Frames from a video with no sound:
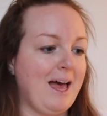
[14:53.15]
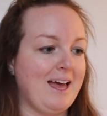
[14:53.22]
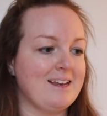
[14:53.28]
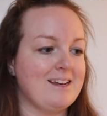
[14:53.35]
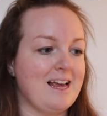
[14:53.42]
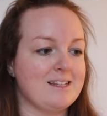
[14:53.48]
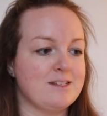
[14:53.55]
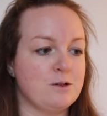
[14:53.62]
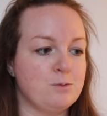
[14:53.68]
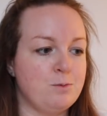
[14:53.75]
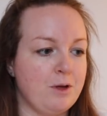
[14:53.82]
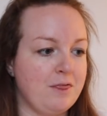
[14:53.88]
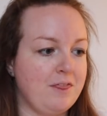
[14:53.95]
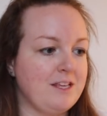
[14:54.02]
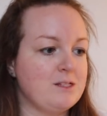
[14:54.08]
And as I was
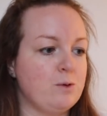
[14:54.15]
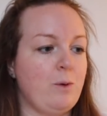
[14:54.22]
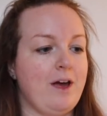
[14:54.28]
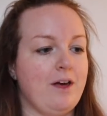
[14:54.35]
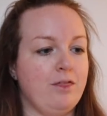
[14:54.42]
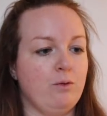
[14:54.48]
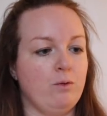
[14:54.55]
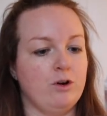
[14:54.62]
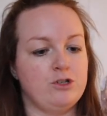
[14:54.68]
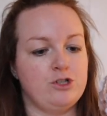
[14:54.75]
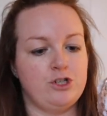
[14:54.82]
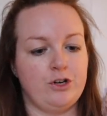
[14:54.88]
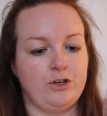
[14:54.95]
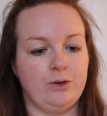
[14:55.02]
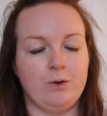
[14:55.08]
putting things away, I thought I'd
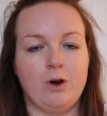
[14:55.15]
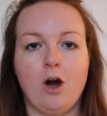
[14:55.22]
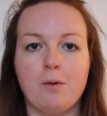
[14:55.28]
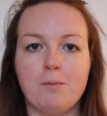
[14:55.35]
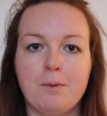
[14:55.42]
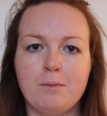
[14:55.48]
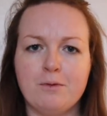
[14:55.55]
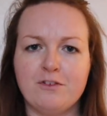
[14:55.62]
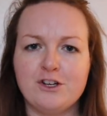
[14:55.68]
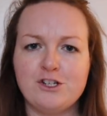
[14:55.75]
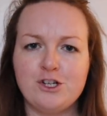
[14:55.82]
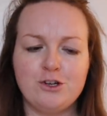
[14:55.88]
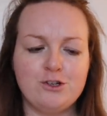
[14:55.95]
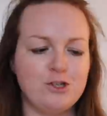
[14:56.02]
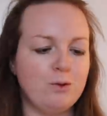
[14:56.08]
show you. I can't remember if I
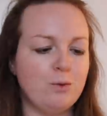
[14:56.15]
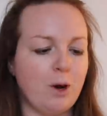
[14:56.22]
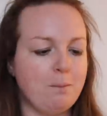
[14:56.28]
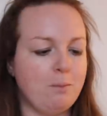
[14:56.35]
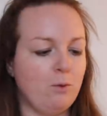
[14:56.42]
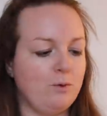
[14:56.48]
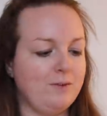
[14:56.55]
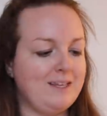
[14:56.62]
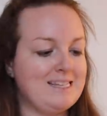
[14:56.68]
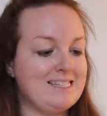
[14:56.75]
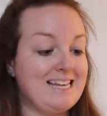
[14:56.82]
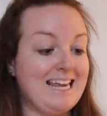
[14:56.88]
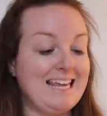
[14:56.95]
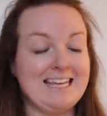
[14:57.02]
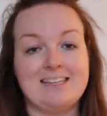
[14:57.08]
showed you, I bought
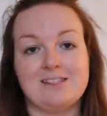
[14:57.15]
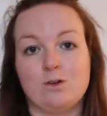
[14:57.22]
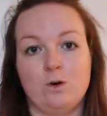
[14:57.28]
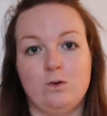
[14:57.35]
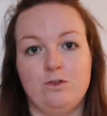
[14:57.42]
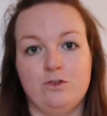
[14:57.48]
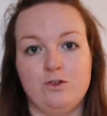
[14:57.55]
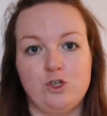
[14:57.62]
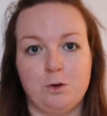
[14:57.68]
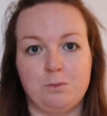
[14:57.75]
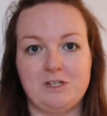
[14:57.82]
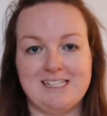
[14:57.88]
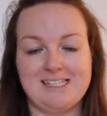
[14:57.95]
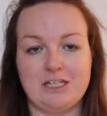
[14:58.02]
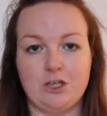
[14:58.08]
these ears off of
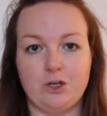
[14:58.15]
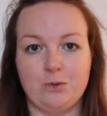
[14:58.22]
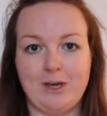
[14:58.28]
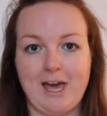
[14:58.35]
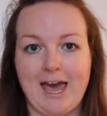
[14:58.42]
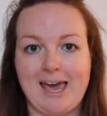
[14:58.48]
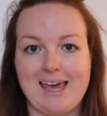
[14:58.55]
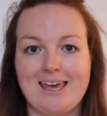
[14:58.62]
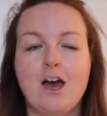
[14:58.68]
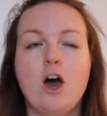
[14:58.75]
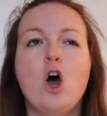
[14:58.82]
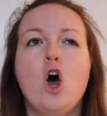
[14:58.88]
Shop Disney UK.